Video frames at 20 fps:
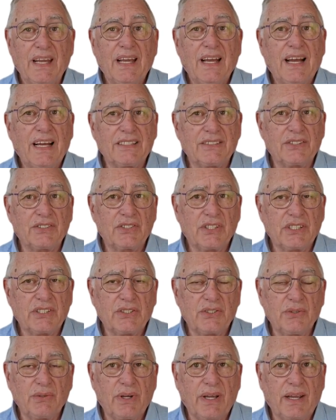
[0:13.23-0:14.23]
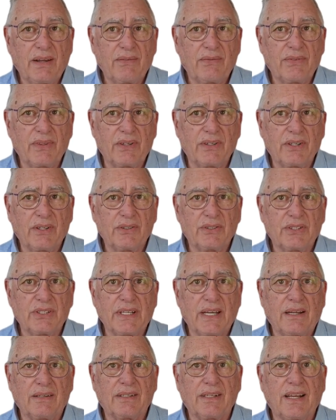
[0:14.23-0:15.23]
I suggest you have the notes
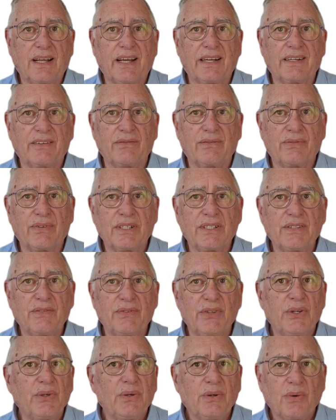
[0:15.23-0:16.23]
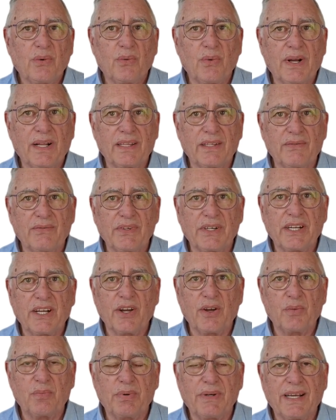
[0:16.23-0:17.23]
outline in front of you while the
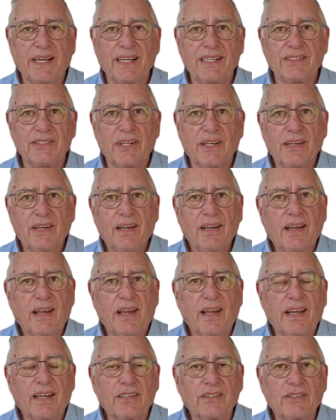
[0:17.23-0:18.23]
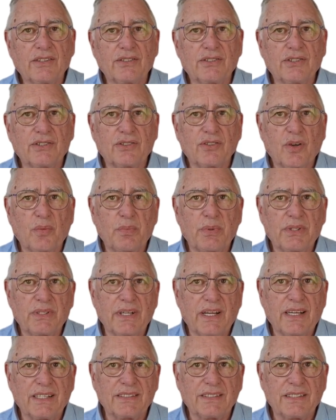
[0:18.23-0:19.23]
video plays and stop it
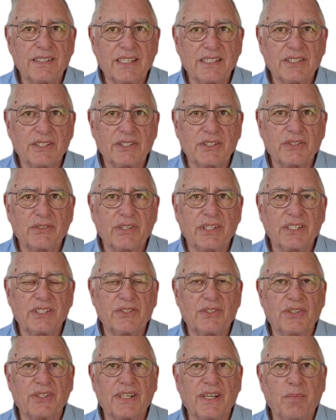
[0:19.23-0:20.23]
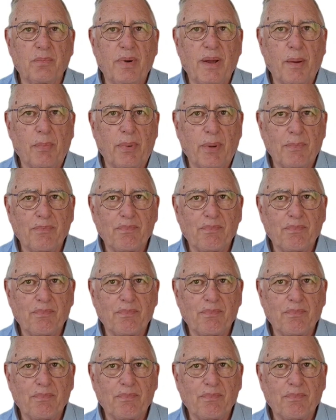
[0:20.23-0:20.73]
as necessary to keep up.